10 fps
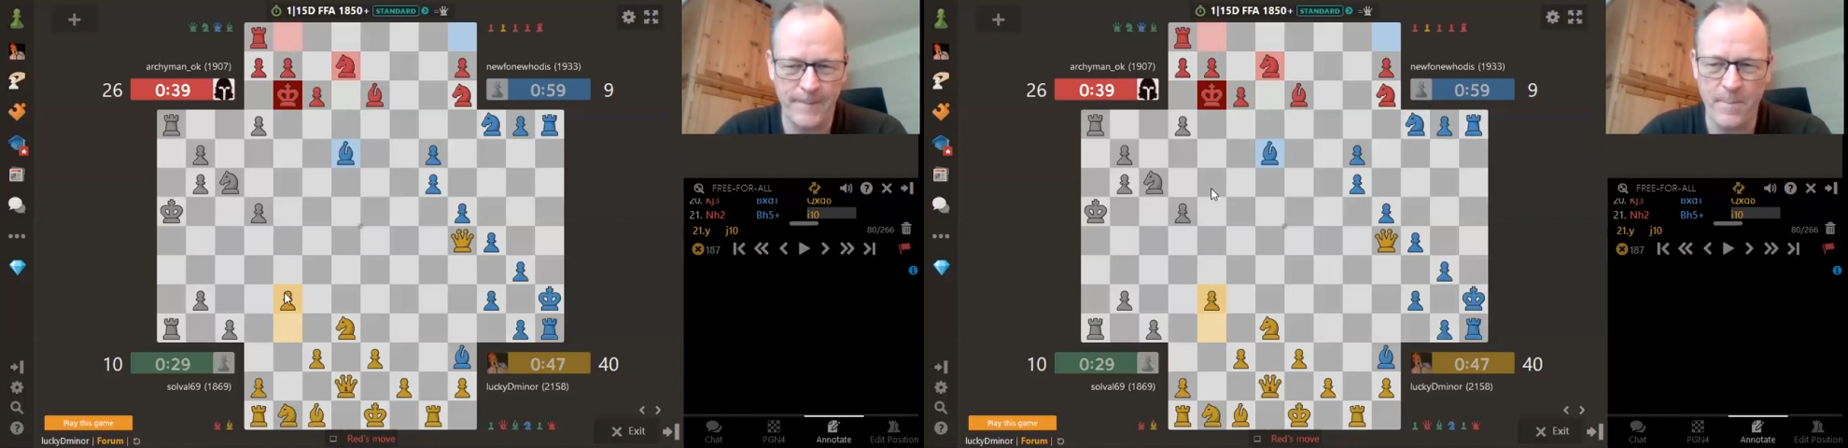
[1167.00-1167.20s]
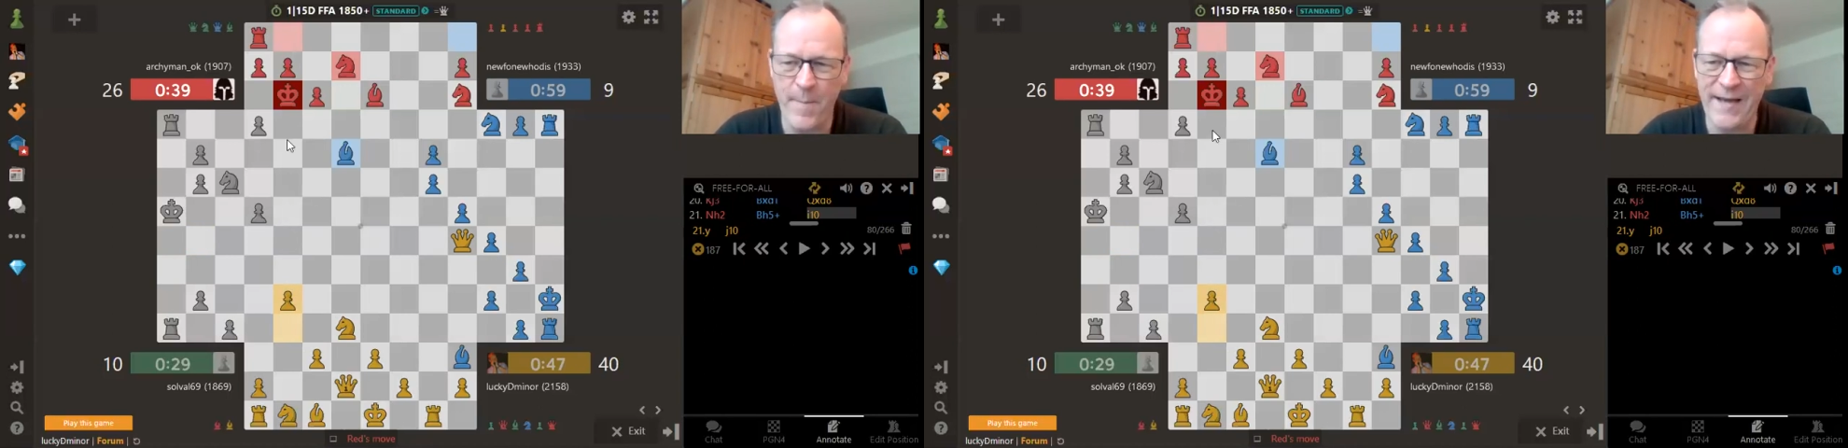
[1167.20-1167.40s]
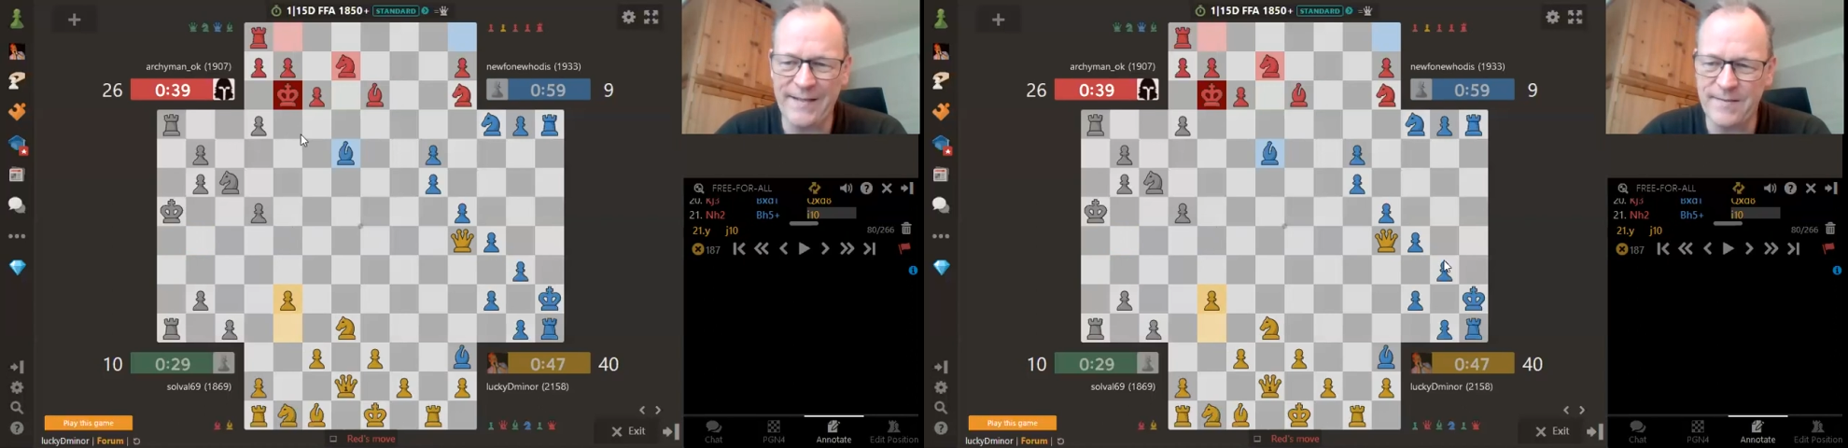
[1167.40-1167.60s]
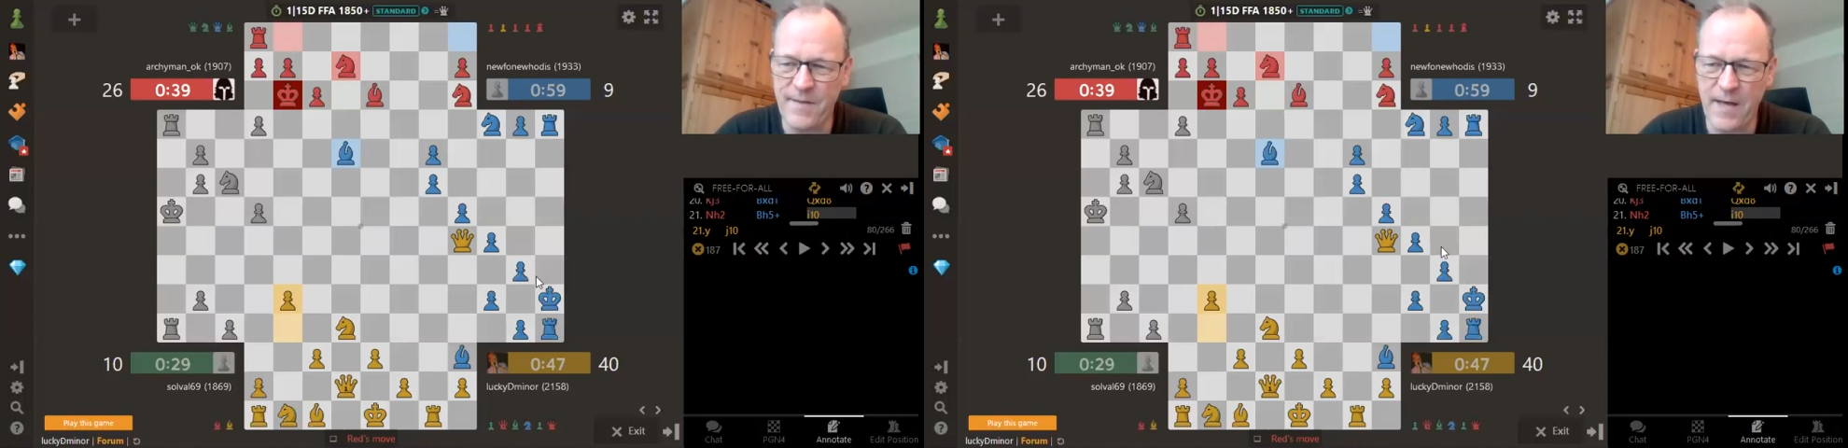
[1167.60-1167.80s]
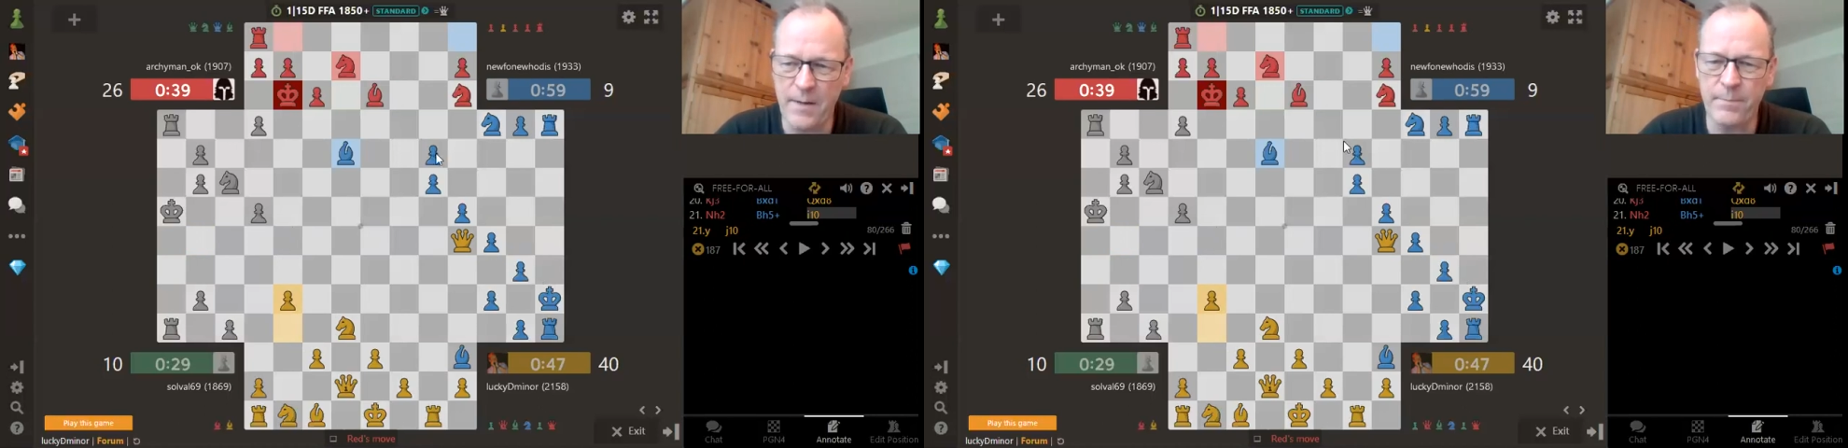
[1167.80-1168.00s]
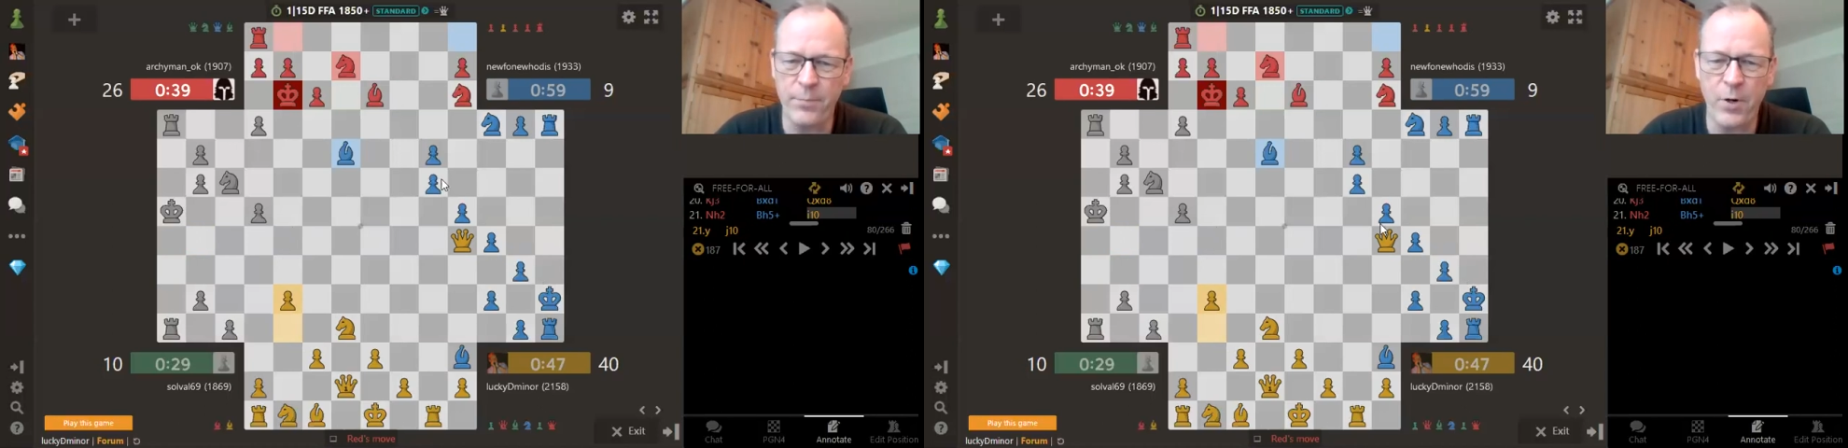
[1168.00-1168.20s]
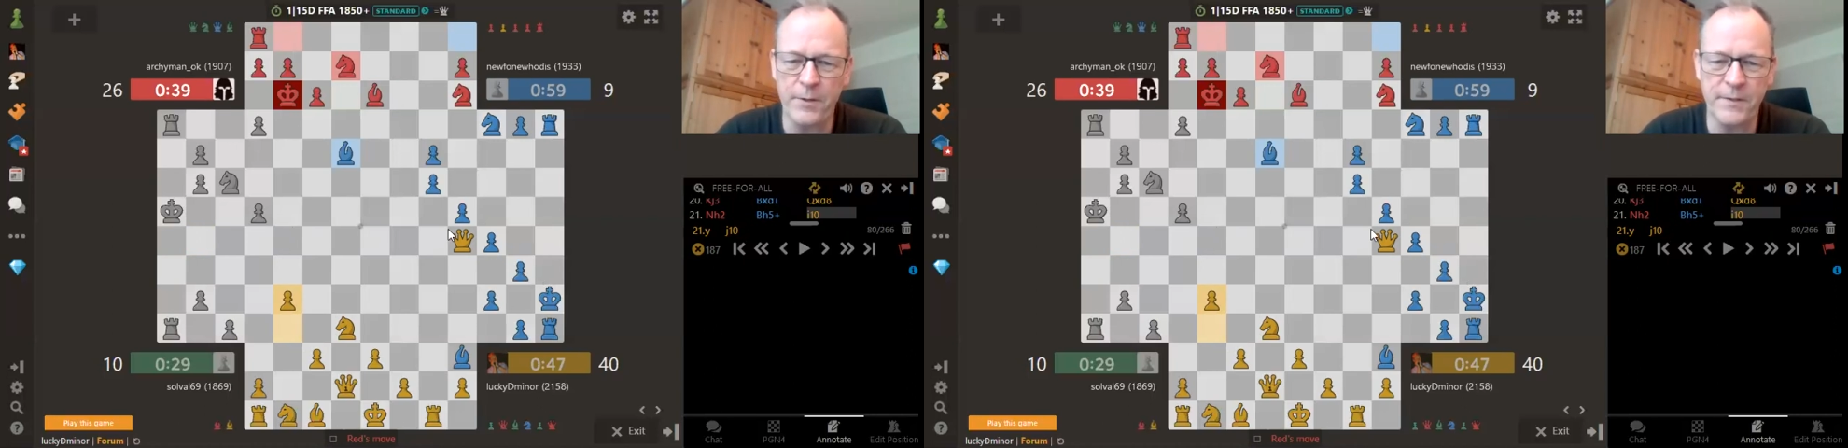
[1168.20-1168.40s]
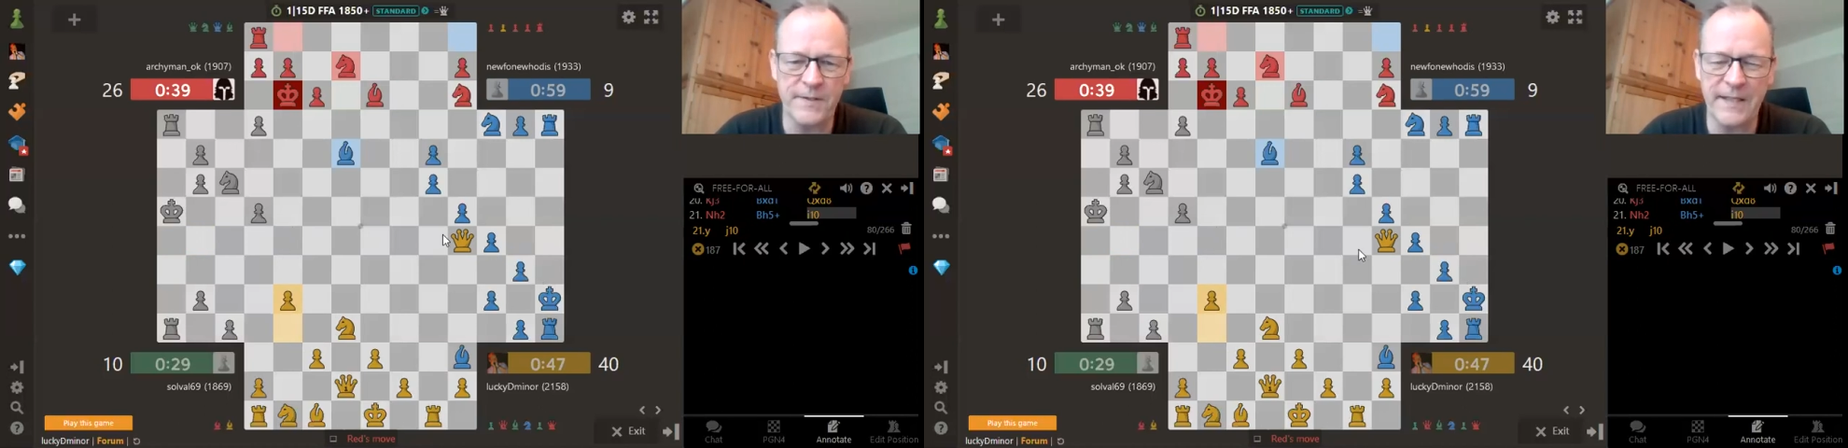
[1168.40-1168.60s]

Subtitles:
makes them partners